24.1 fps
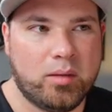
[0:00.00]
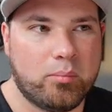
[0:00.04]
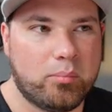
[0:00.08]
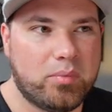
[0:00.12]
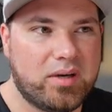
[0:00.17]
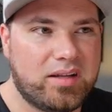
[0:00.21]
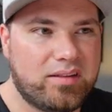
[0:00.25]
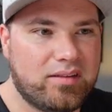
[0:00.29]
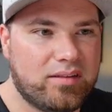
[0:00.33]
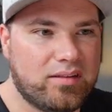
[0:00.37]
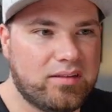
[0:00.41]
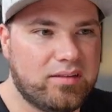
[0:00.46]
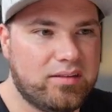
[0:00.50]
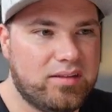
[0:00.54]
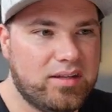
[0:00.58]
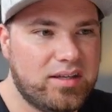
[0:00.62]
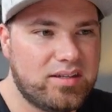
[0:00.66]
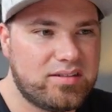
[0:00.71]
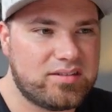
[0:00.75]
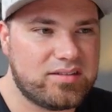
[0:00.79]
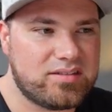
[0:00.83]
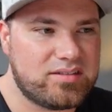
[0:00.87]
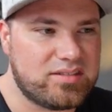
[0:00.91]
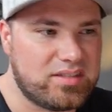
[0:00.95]
But
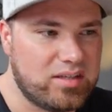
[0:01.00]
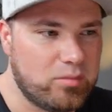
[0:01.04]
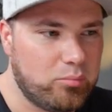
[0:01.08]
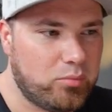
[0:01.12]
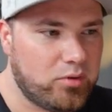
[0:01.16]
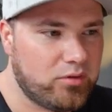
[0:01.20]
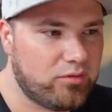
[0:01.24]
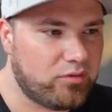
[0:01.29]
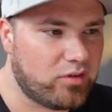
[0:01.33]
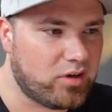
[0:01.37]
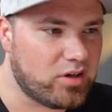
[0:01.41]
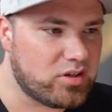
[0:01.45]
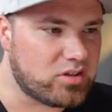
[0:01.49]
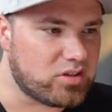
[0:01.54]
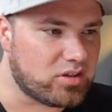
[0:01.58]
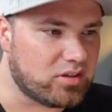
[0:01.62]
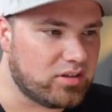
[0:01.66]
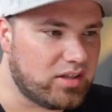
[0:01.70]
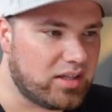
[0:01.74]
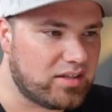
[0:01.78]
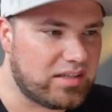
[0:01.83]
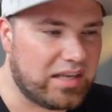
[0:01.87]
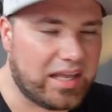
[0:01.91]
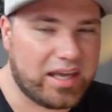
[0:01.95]
this simple
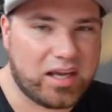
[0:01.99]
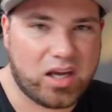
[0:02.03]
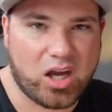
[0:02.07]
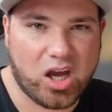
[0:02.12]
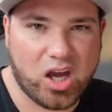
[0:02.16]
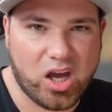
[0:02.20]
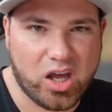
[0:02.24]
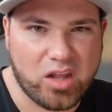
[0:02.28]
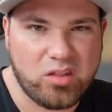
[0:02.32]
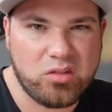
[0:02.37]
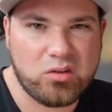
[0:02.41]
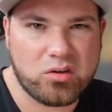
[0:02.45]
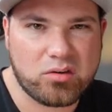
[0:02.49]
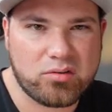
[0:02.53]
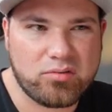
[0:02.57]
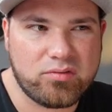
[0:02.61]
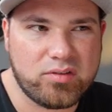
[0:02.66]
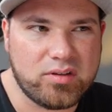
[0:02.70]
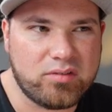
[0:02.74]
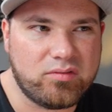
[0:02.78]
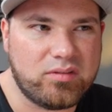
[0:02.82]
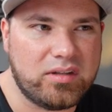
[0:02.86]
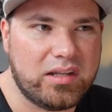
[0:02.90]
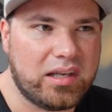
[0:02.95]
function that's like under
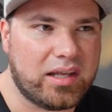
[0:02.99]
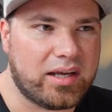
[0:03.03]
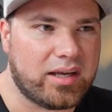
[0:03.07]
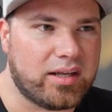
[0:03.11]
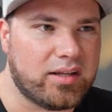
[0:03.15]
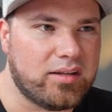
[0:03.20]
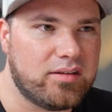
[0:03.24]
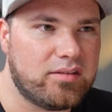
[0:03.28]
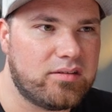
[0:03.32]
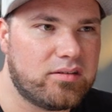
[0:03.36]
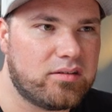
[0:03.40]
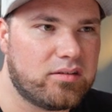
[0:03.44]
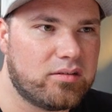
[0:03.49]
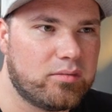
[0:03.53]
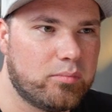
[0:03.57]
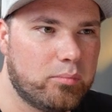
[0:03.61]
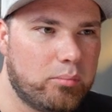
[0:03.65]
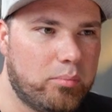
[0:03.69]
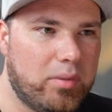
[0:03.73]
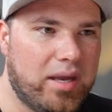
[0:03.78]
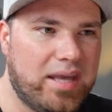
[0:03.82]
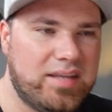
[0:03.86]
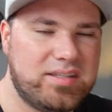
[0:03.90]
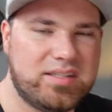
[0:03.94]
50 lines
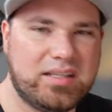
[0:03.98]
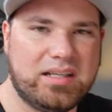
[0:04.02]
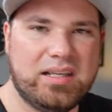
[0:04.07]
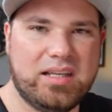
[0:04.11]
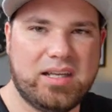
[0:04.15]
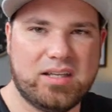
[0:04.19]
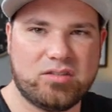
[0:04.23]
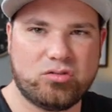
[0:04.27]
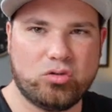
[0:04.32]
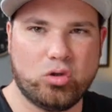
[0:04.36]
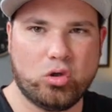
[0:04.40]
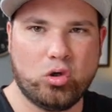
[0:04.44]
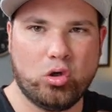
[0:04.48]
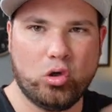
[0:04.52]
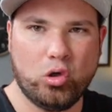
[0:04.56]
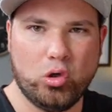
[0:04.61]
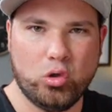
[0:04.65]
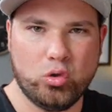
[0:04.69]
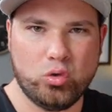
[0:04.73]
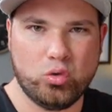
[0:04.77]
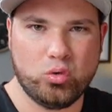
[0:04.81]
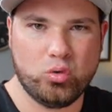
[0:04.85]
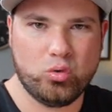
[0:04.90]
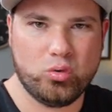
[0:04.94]
basically is the
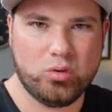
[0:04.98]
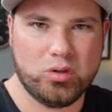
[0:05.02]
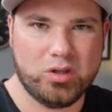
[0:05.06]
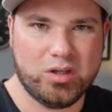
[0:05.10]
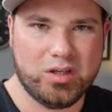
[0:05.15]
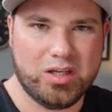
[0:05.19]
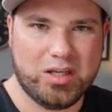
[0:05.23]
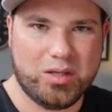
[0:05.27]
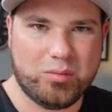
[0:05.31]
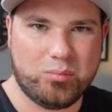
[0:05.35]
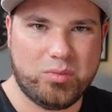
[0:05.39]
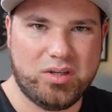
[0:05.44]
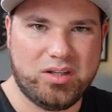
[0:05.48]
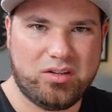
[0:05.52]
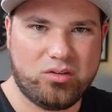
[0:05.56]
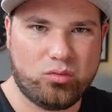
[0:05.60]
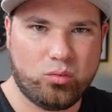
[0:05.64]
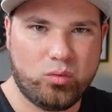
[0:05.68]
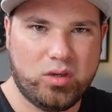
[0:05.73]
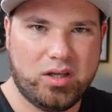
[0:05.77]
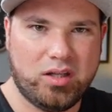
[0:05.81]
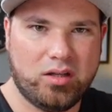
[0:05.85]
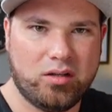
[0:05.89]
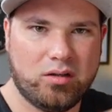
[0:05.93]
glue
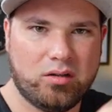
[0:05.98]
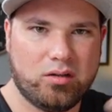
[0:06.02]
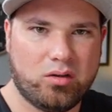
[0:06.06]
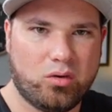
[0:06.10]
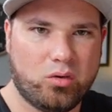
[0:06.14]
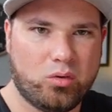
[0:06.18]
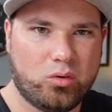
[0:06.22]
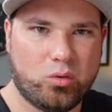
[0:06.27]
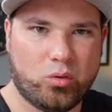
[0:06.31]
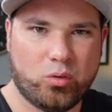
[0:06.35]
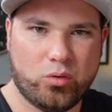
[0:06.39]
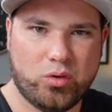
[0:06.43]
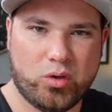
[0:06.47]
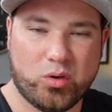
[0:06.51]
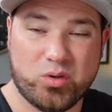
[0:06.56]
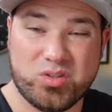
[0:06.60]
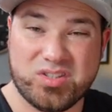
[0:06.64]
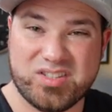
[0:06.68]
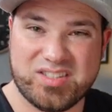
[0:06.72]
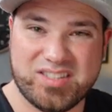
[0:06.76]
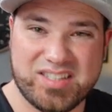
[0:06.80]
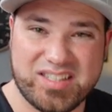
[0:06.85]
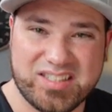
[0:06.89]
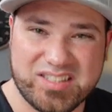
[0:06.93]
between all
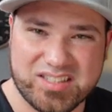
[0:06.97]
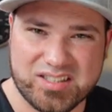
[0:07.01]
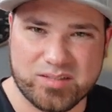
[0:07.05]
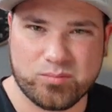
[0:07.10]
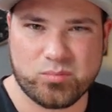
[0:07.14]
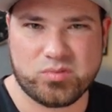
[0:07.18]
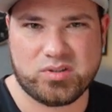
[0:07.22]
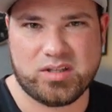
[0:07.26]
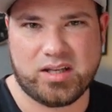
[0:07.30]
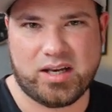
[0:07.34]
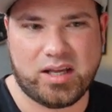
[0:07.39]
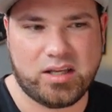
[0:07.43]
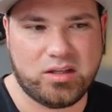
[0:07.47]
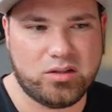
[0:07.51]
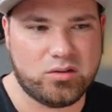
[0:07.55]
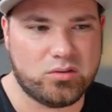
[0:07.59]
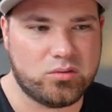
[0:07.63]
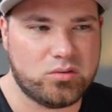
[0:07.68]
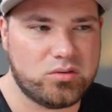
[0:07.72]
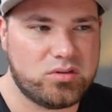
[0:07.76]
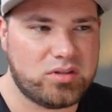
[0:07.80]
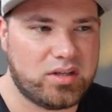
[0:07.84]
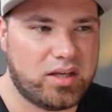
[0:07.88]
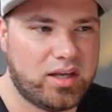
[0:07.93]
those systems that I
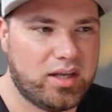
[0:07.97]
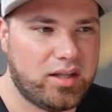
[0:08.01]
use.